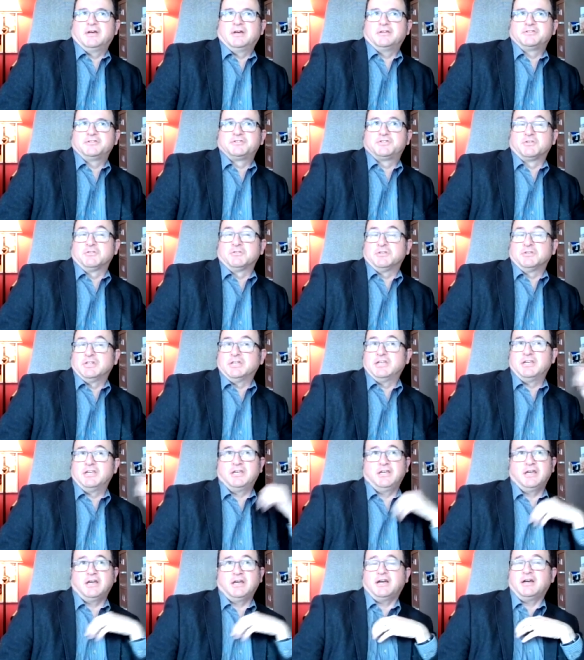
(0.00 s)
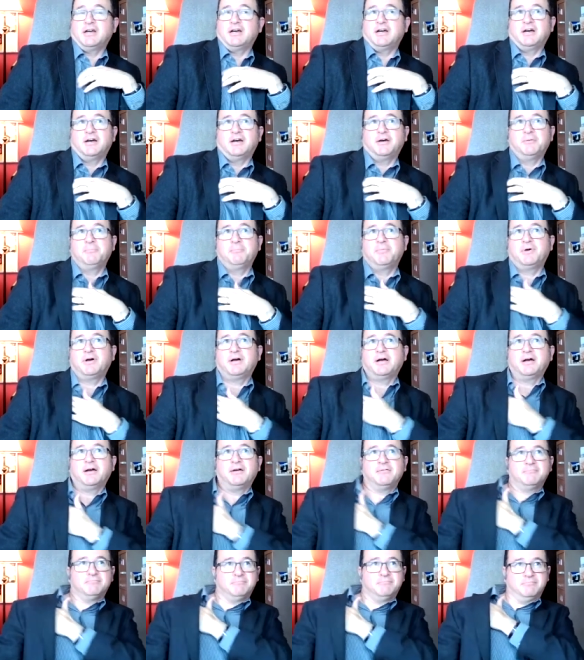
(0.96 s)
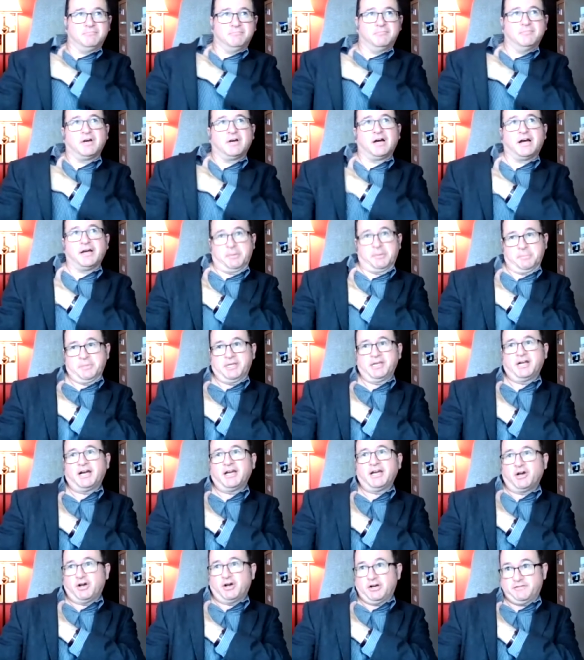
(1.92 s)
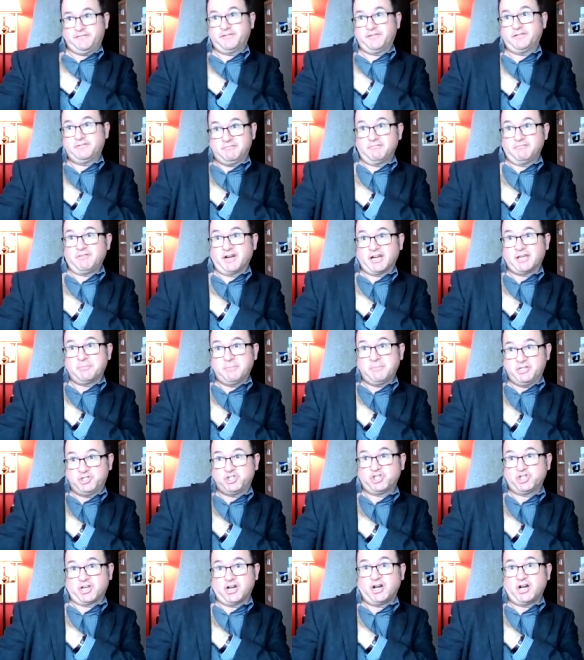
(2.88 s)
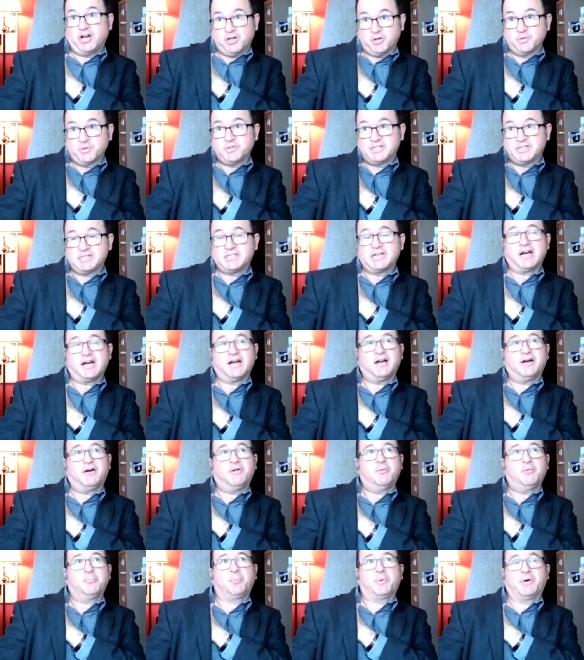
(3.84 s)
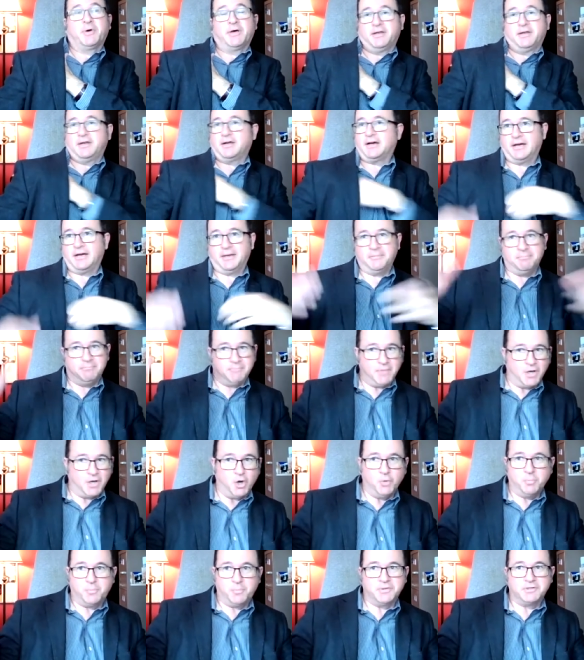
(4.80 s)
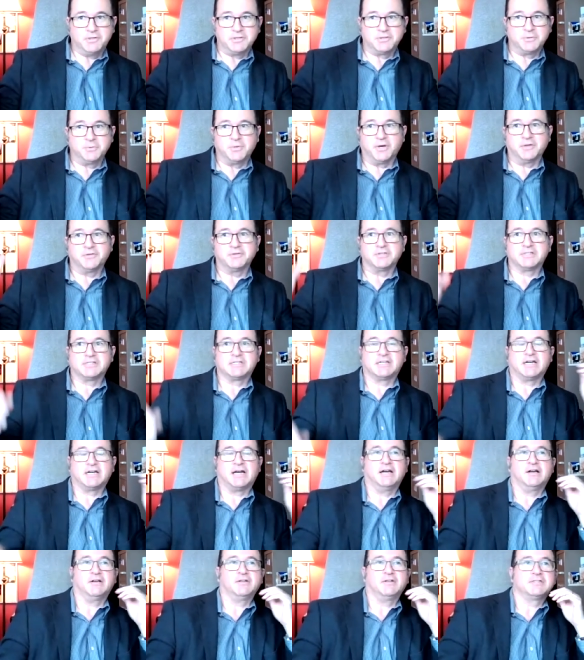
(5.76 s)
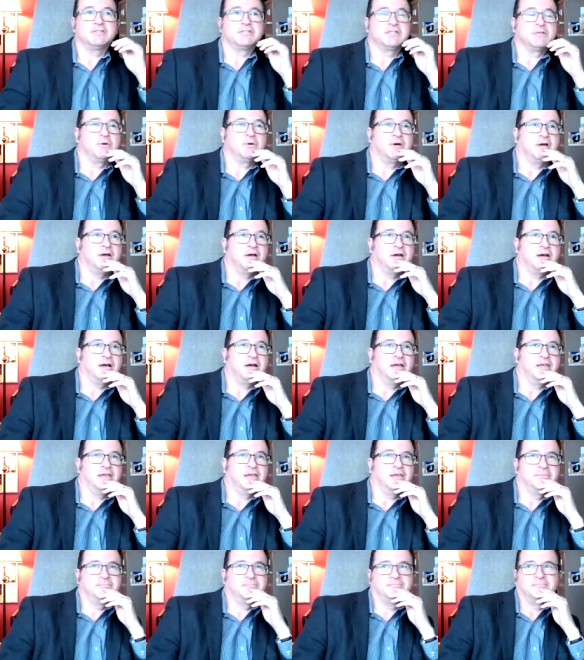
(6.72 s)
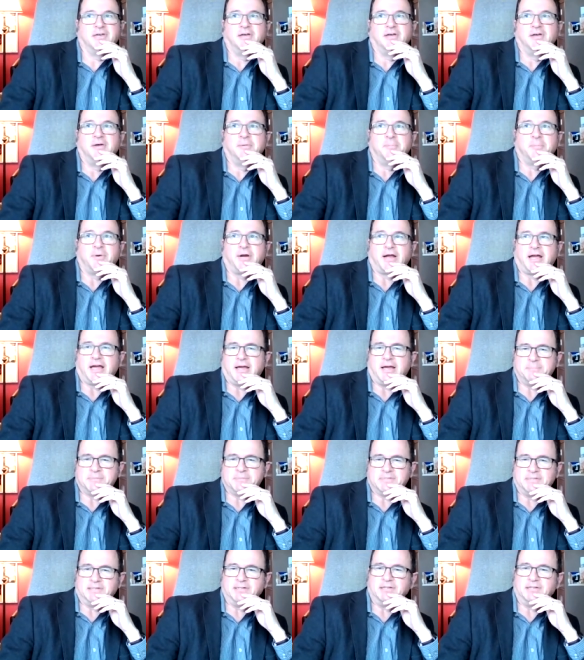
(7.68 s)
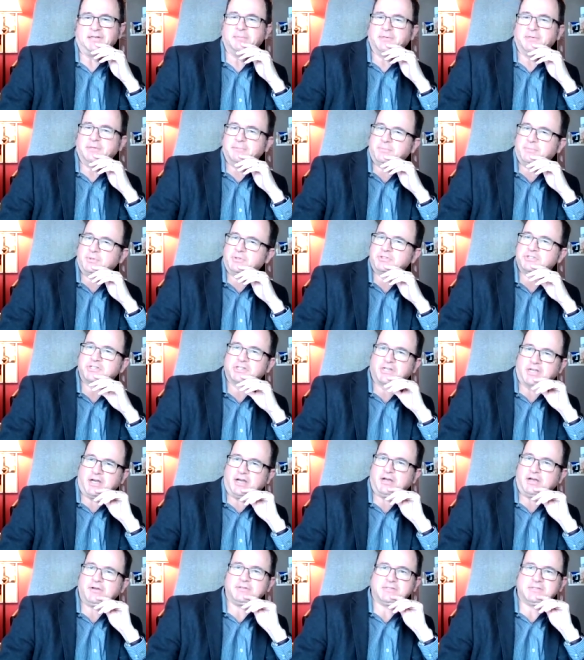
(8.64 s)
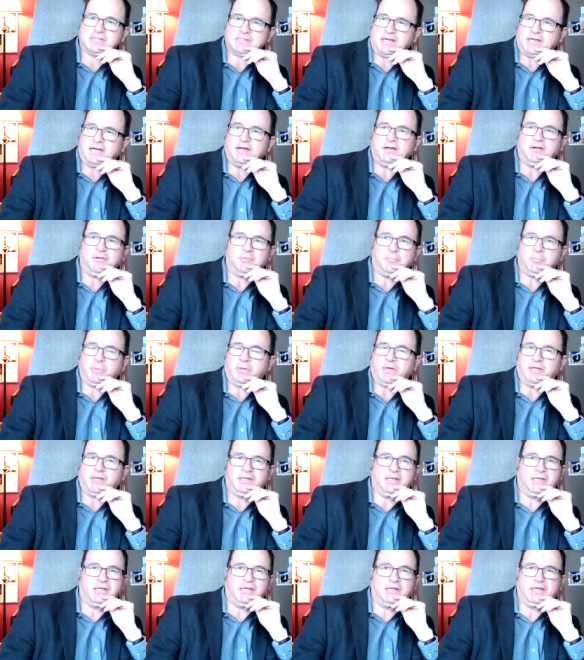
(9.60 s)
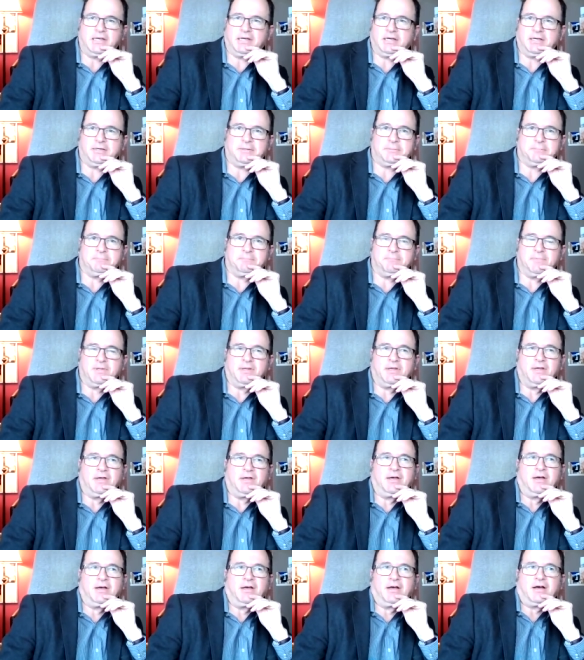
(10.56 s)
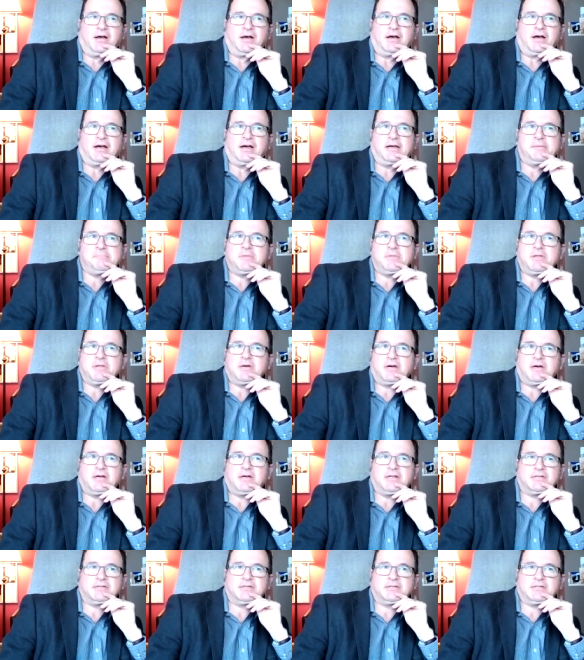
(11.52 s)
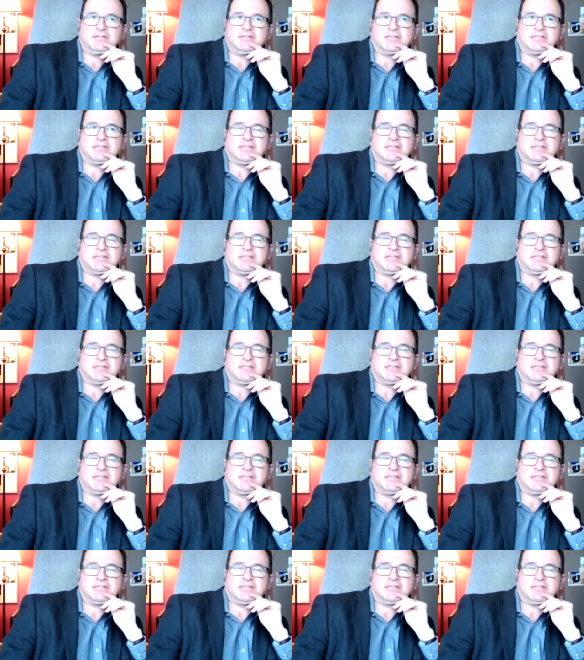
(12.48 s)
certainly, I mean, I often recommend Chicago style, but I'm open to other styles. So I perhaps a little bit more Chicago style, but I'm not, as I